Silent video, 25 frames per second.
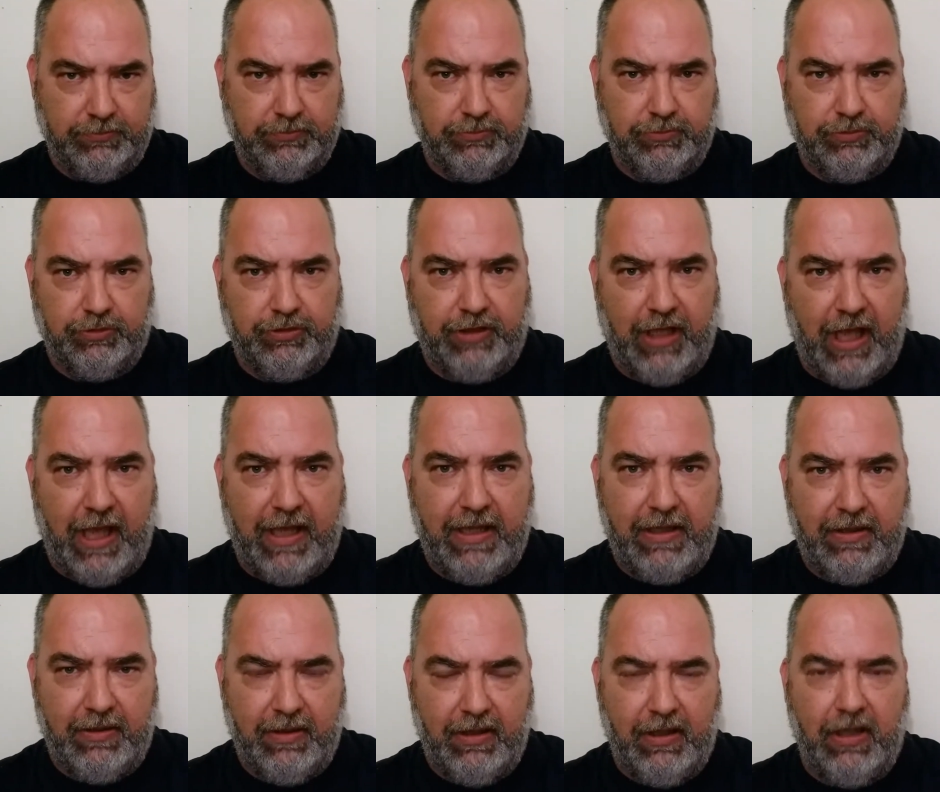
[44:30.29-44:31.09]
Okay?
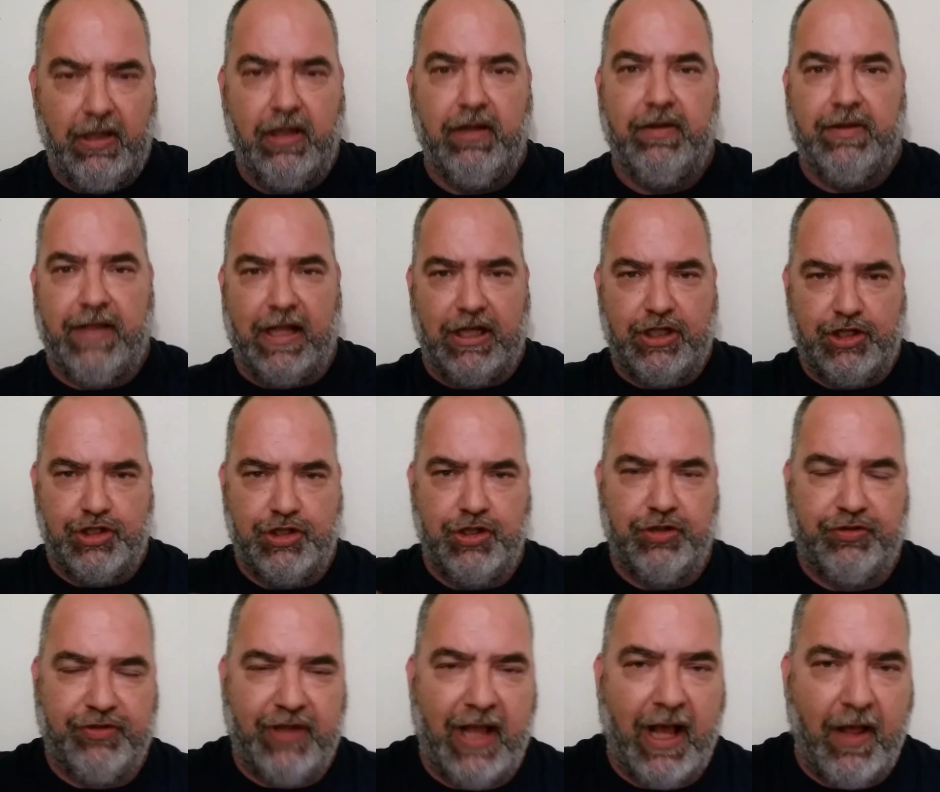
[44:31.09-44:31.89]
That's
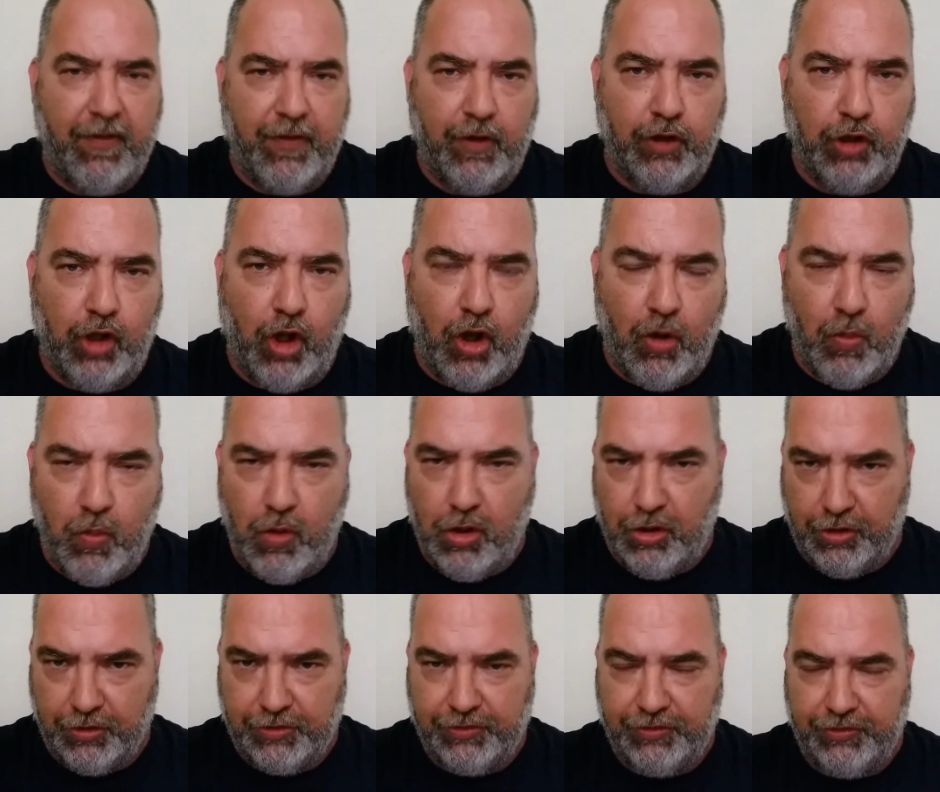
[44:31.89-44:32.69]
just how the law
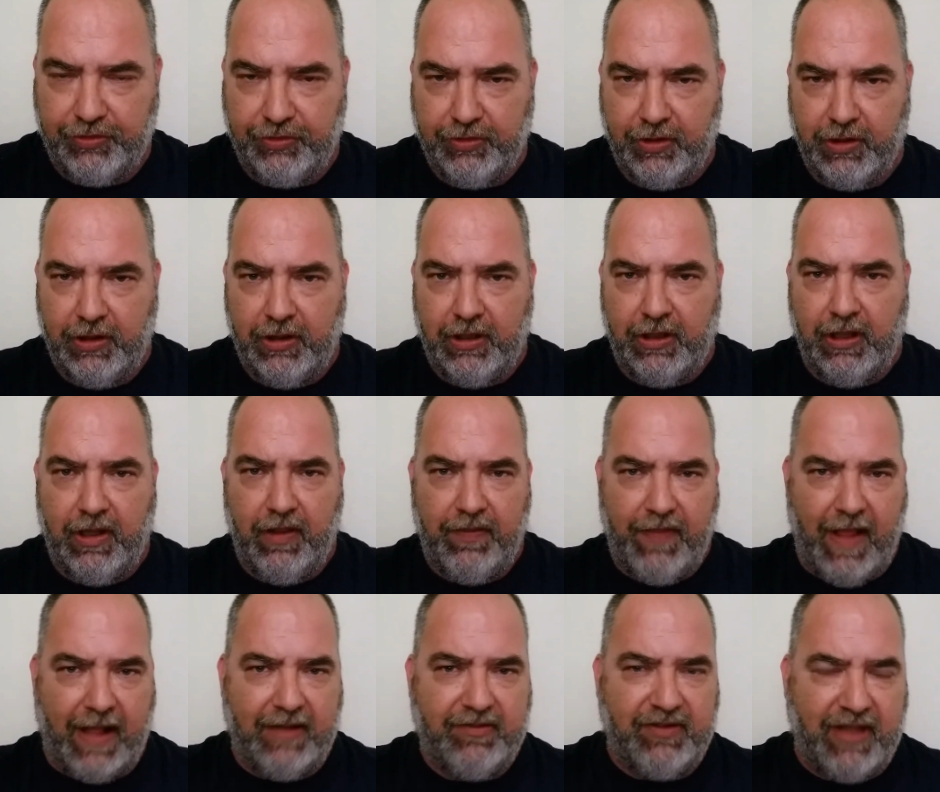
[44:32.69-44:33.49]
works.
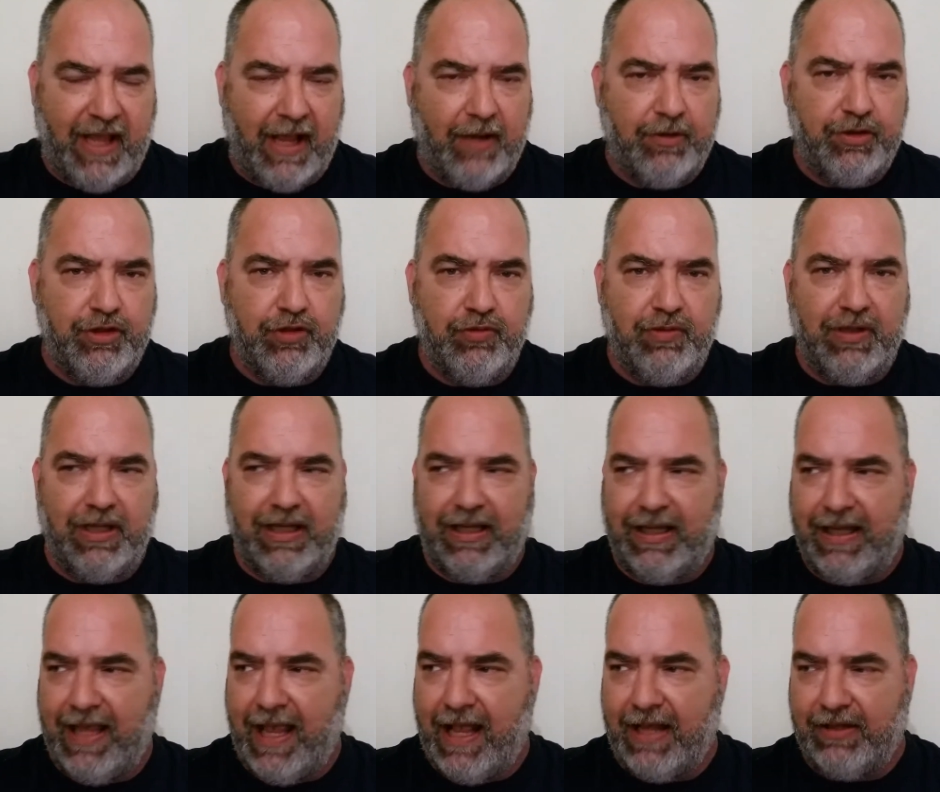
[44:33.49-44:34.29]
That's how you can
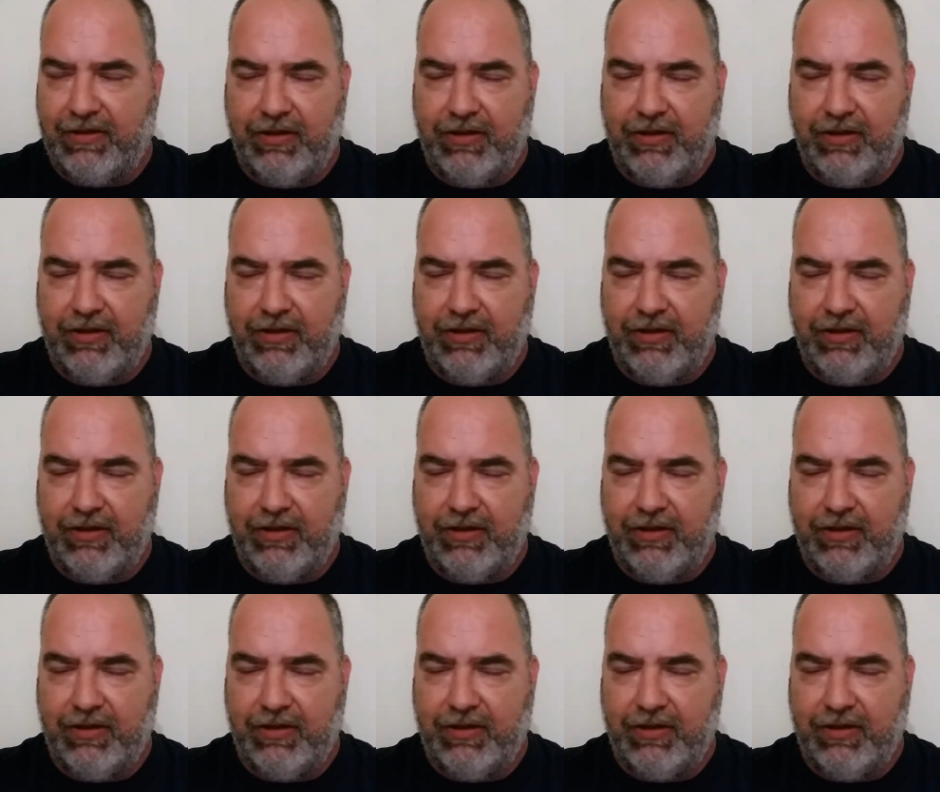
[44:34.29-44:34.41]
get